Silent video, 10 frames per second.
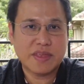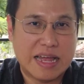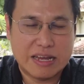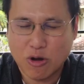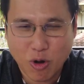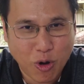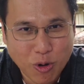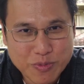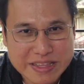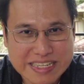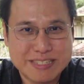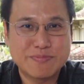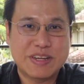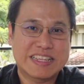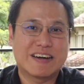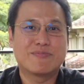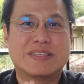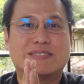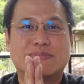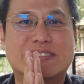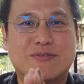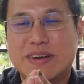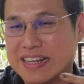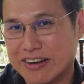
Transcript: I hope it doesn't break down. Please don't break